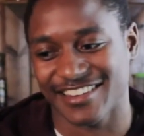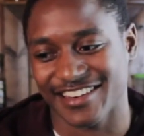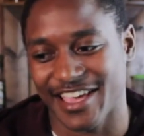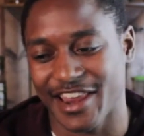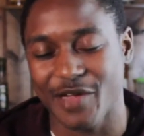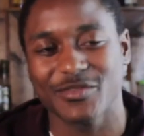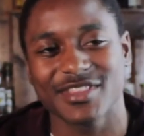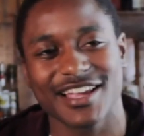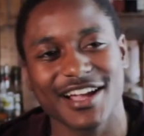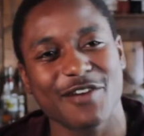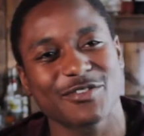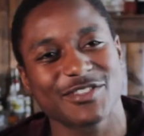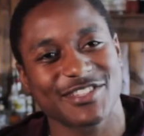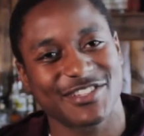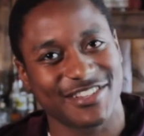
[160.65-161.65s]
And I
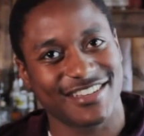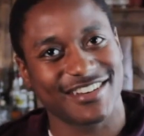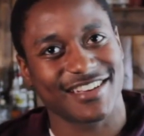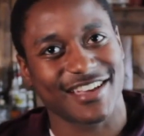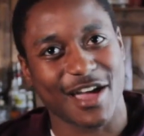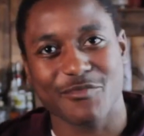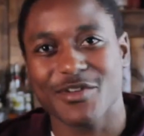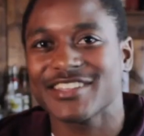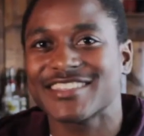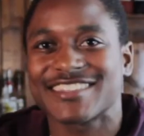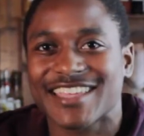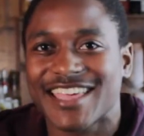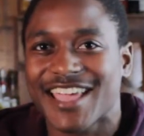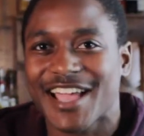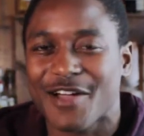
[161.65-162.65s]
was good. I'm not
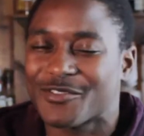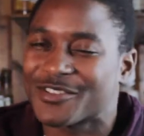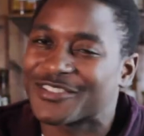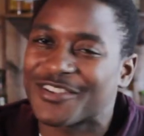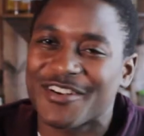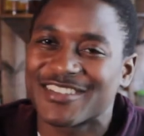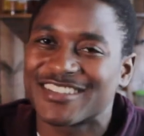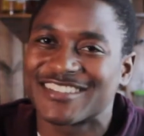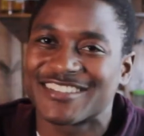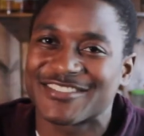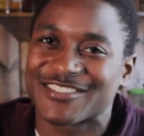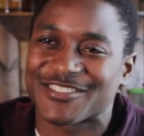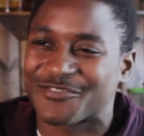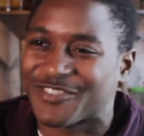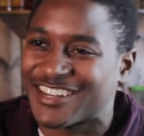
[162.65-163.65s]
saying I was all,
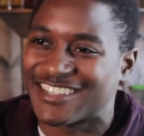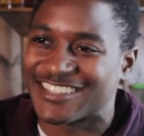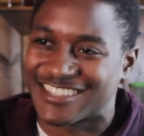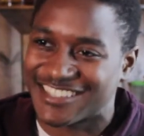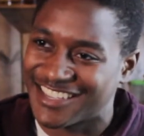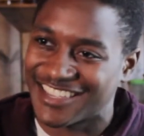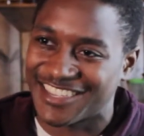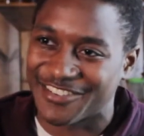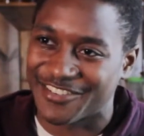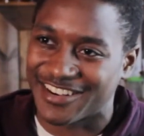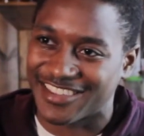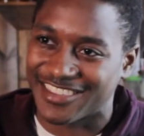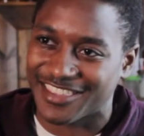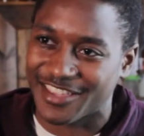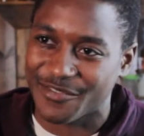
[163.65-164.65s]
sweaty and stinky or
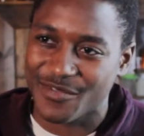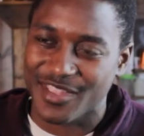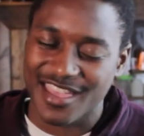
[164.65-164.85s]
anything.